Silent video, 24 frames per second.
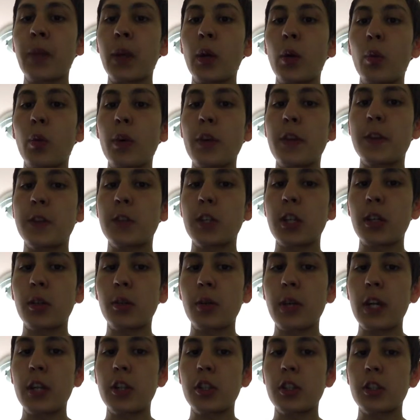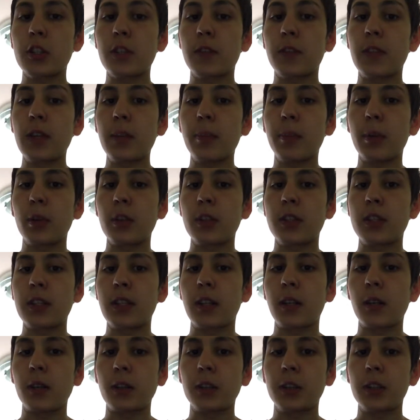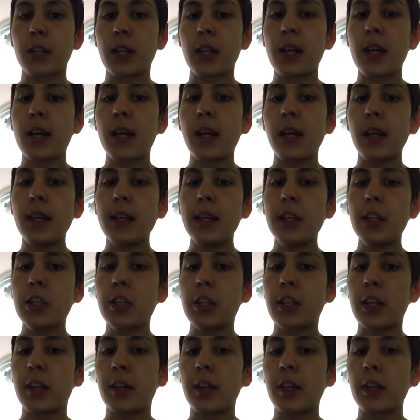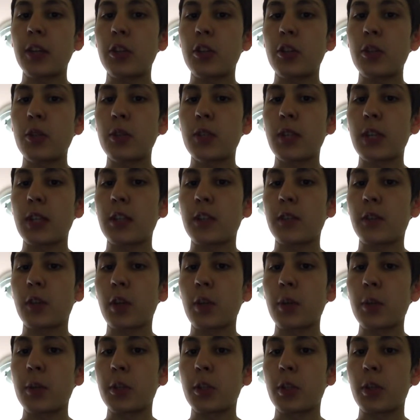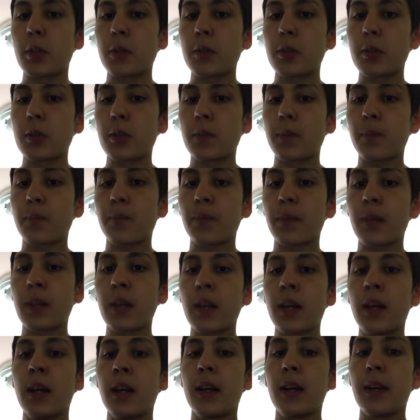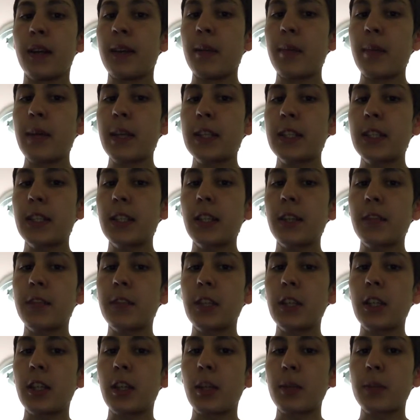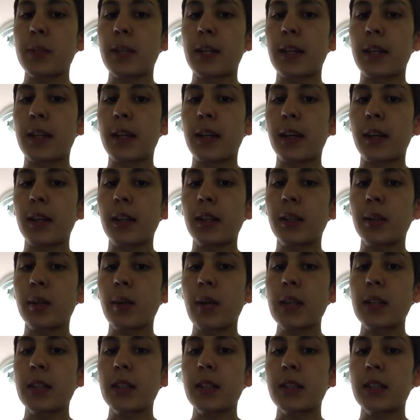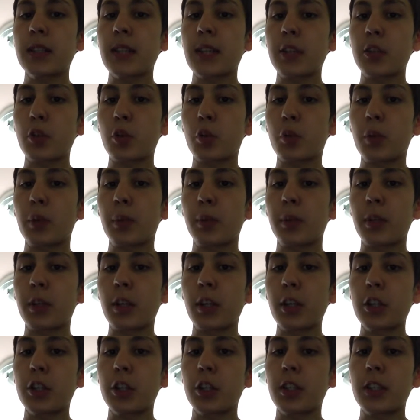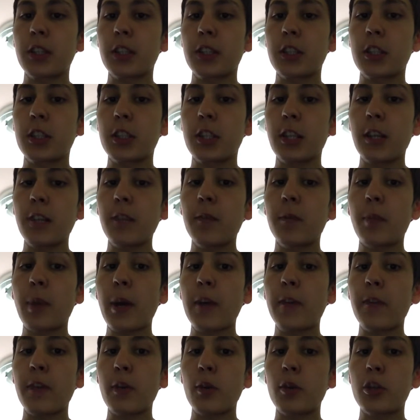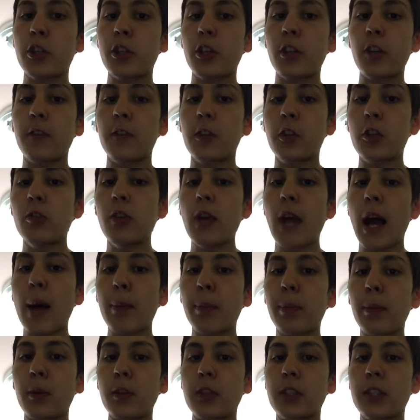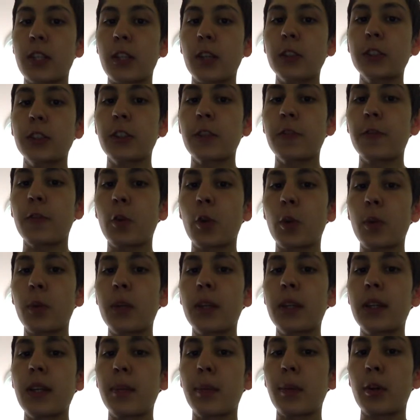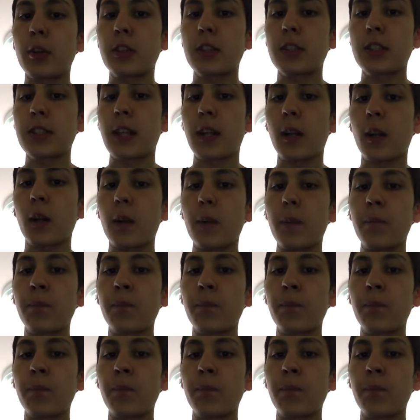with generations of diploid cells, each carrying two sets of chromosomes. The mixing of genomes that characterizes sexual reproduction is achieved by fusion of two haploid cells to form a diploid cell.